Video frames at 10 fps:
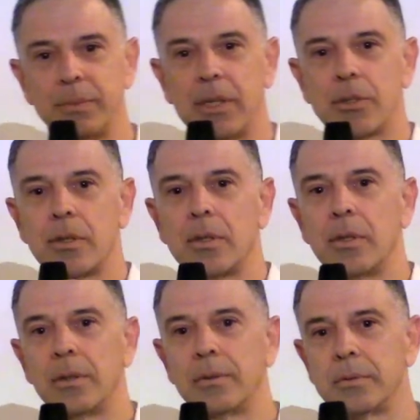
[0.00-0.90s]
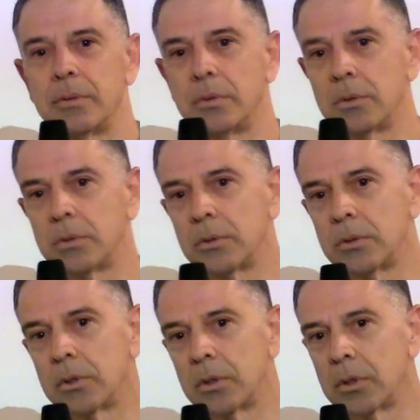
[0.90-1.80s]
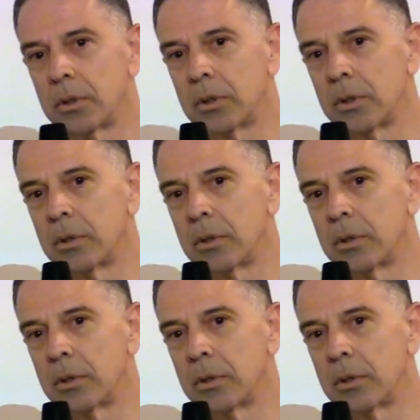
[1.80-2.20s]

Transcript: Yes. How many days are